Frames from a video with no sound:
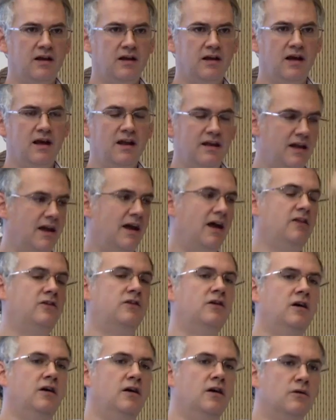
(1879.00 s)
it, and they had
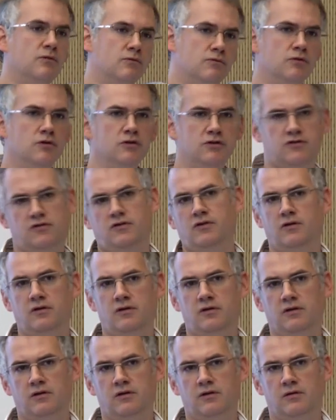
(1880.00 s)
the root
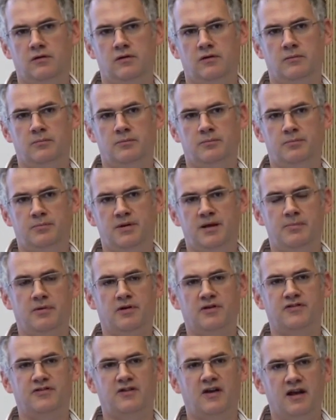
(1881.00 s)

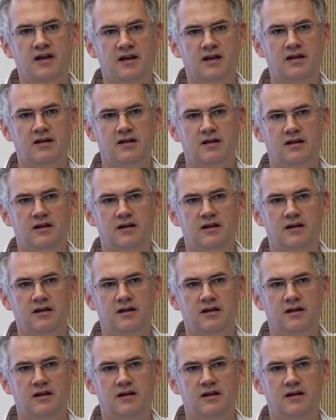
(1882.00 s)
people sign it,